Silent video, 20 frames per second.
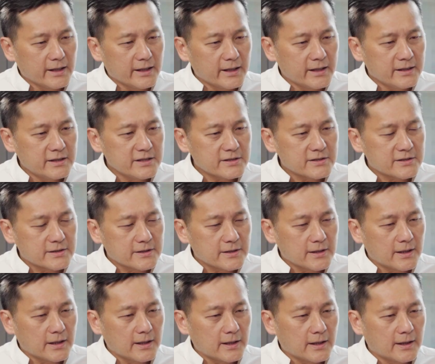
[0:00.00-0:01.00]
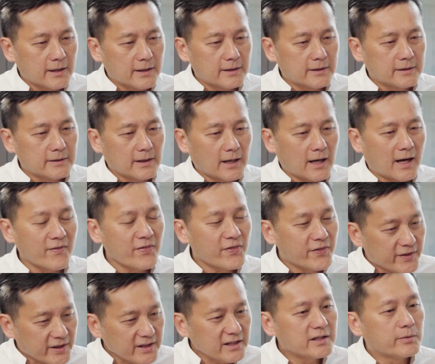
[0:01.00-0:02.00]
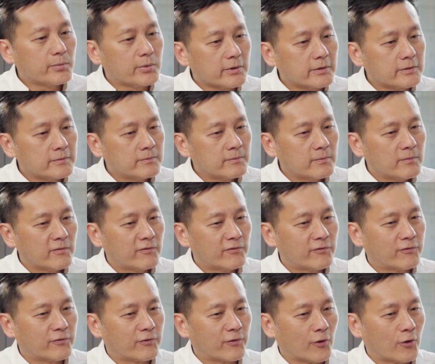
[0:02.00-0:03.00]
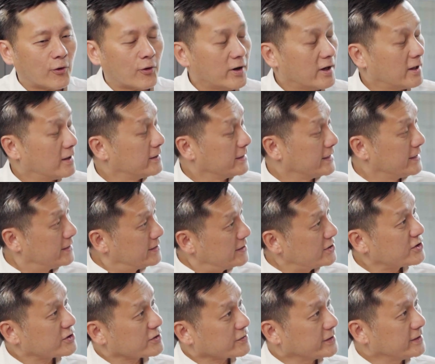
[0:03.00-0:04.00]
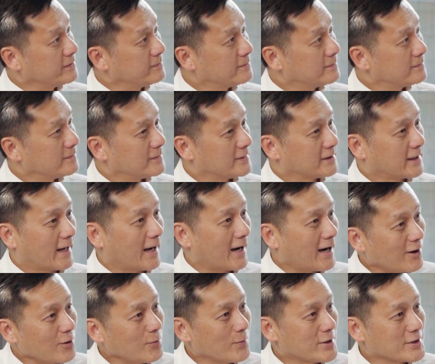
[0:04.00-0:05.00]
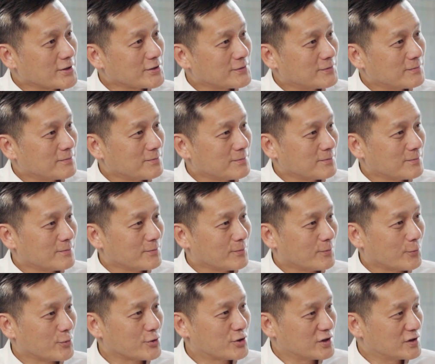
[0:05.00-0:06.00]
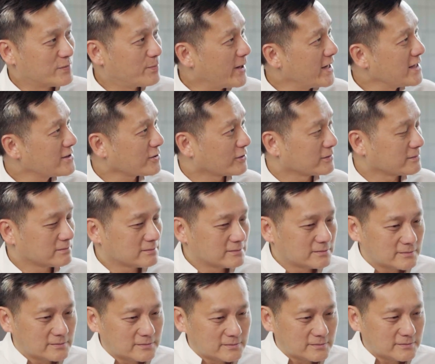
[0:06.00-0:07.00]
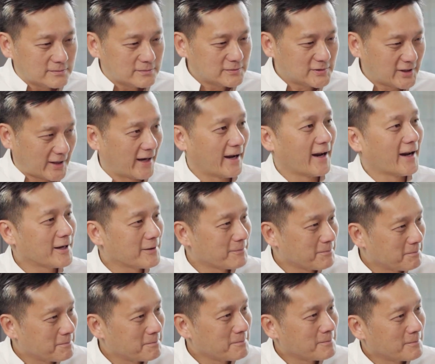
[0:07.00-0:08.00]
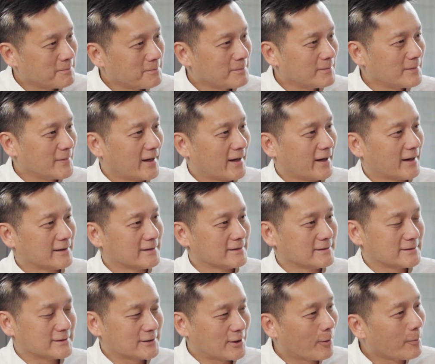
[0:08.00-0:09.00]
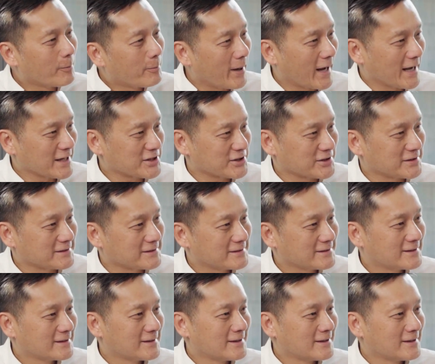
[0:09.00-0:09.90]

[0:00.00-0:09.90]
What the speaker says: It is unthinkable for an industry like ours, which is based on care and compassion,